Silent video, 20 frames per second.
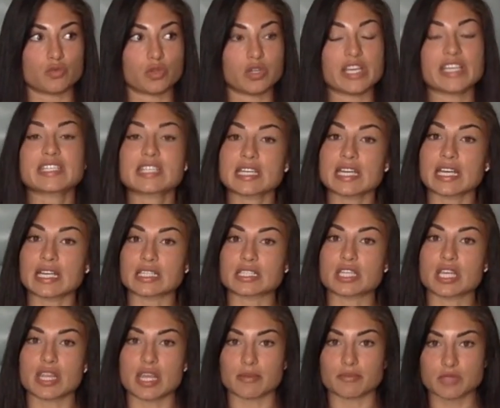listening
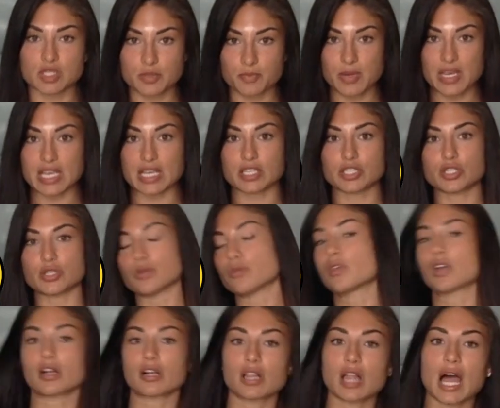to them speak to
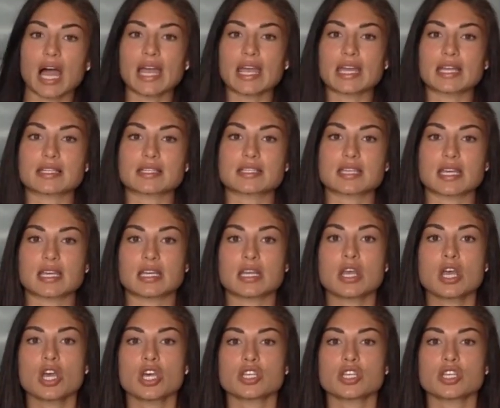their clients and